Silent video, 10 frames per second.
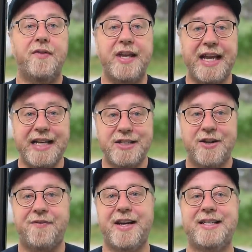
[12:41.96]
the
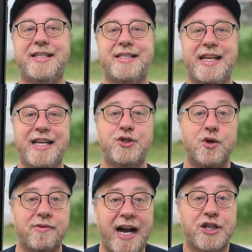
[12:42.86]
interfaces, the
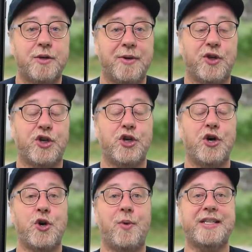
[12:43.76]
interaction with the
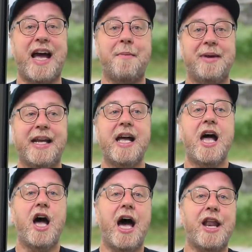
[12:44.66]
kernel is happening
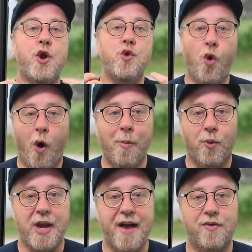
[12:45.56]
at a
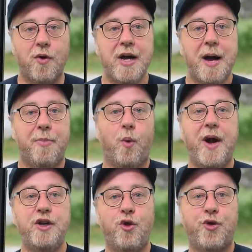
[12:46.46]
normal level, but
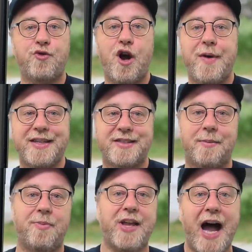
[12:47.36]
when you throw in
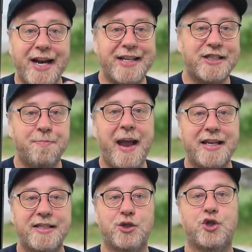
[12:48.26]
something
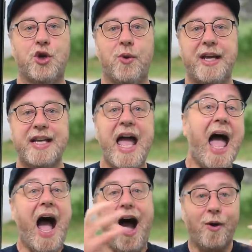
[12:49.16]
unexpected to it,
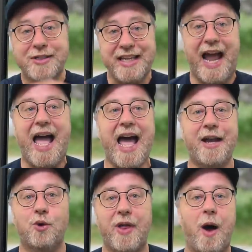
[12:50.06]
how does it
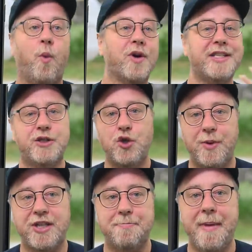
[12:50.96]
handle that? What does it do
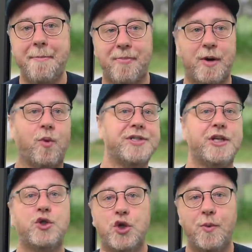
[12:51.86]
with its memory? What does
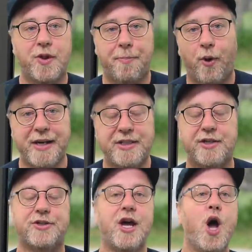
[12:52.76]
it do with the
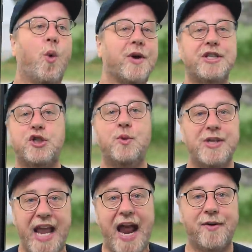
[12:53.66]
pointers? What does it do
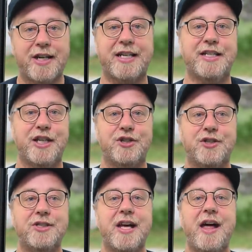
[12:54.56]
with the error
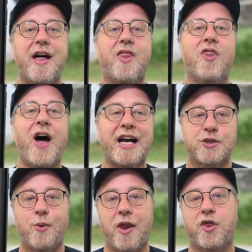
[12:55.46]
conditions?
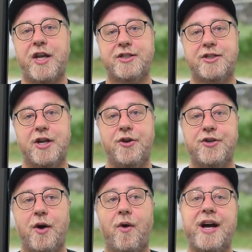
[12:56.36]
That's when things can start
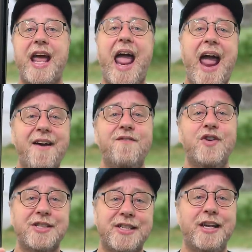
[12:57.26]
to go wrong in
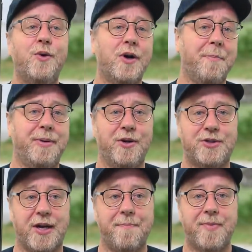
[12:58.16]
every single
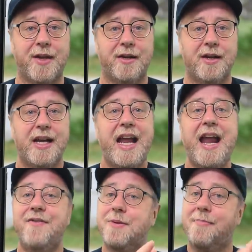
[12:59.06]
computer.
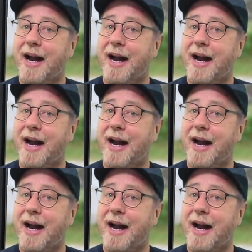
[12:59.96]
Even